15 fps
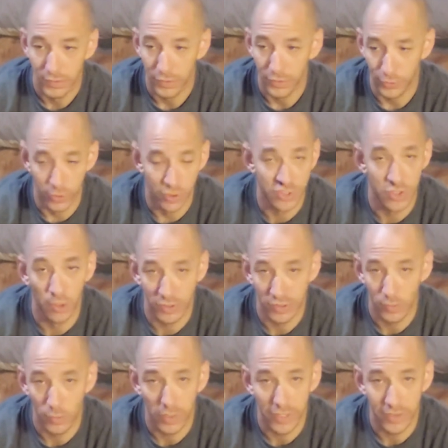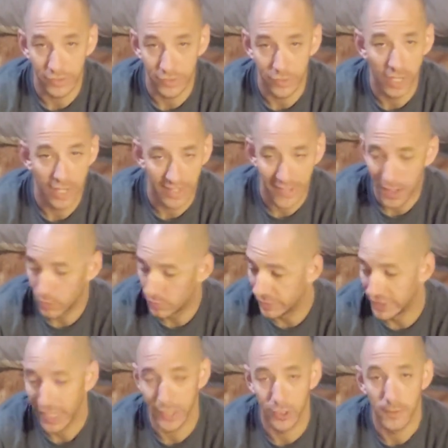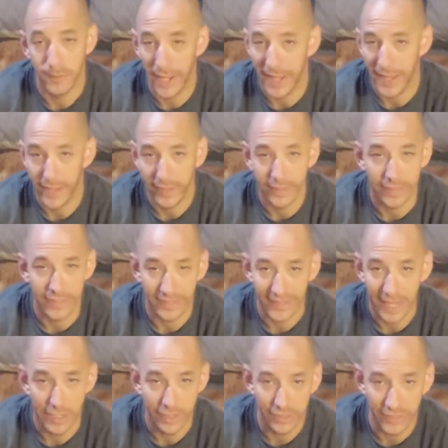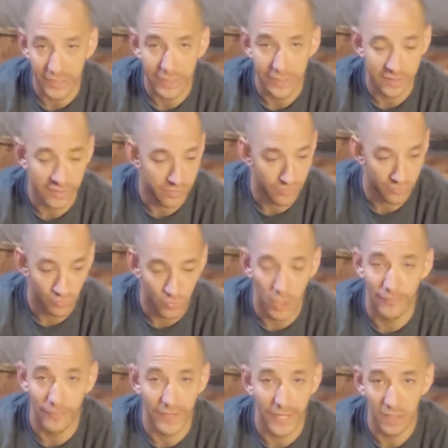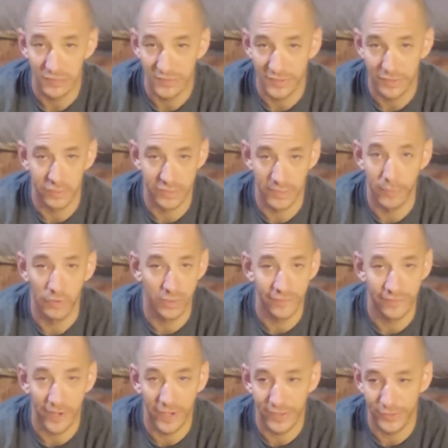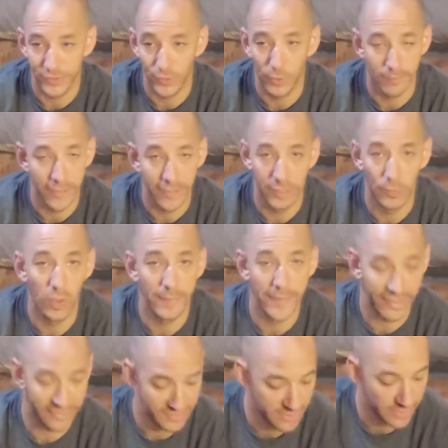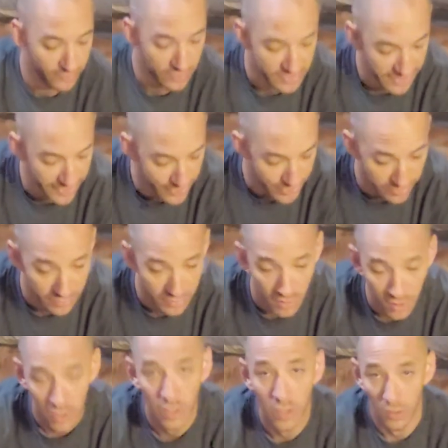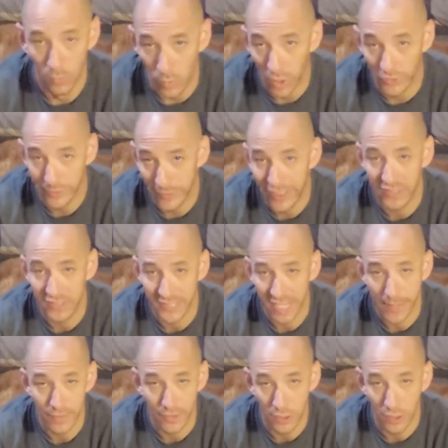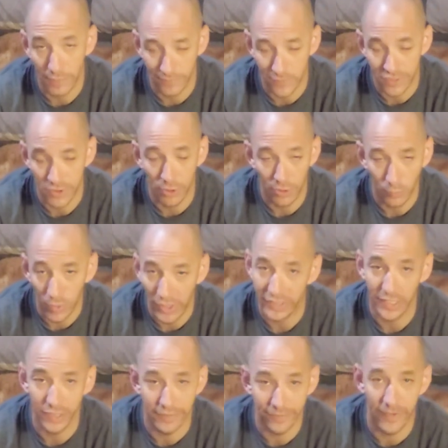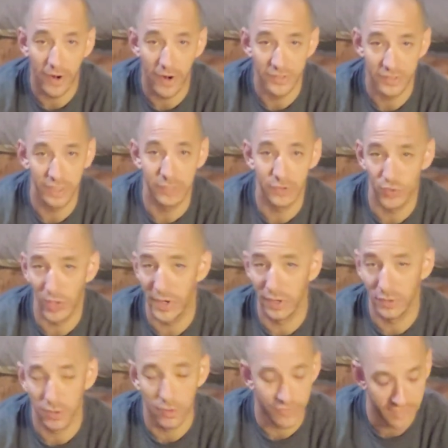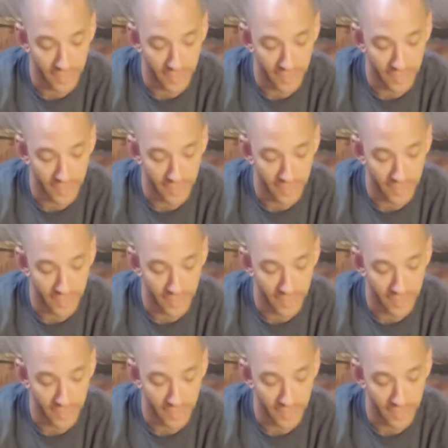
You're soaking wet, you got out, you got your bag, and now you need to rough it out until someone can find you or make your way back to civilization. Well, depending on the time of year, if you're soaking wet, you need a fire so you can dry your clothes